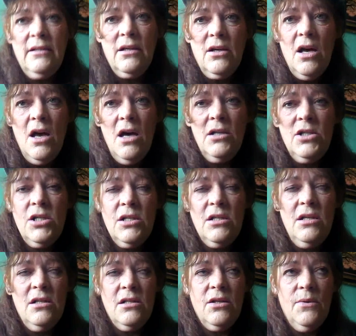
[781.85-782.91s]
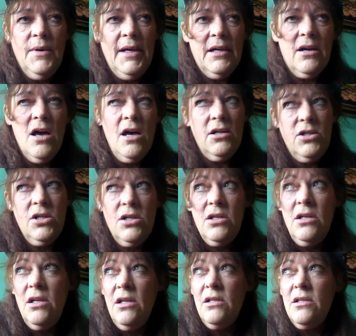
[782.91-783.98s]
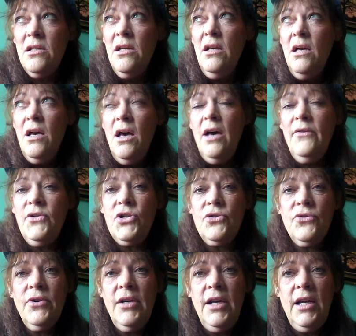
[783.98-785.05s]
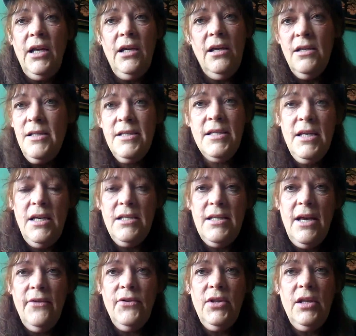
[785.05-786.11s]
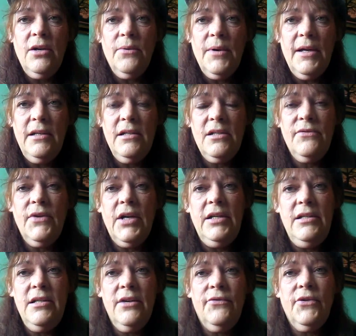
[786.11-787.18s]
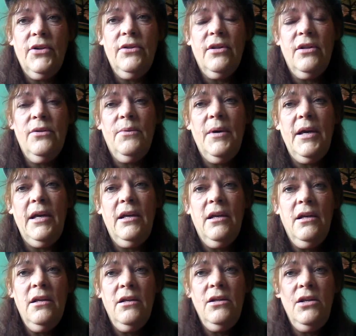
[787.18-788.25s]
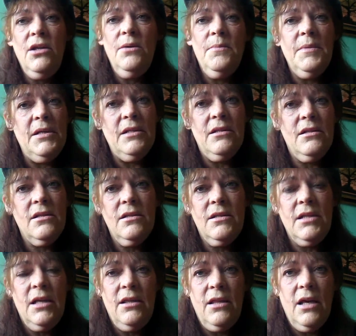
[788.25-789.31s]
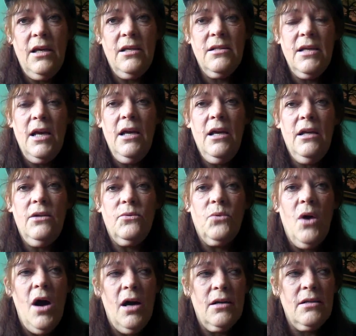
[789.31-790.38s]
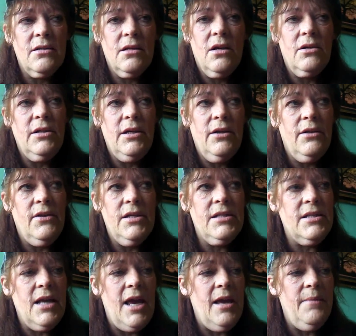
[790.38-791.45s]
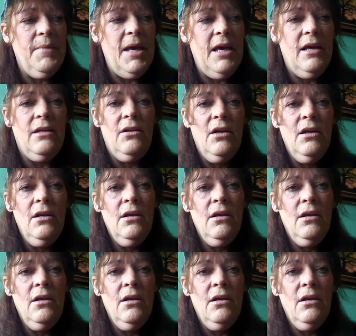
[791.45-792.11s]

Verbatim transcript: the consciousness, the way a consciousness of a tree sees everything around it is very different than the way humans see things. And rocks are di the same and,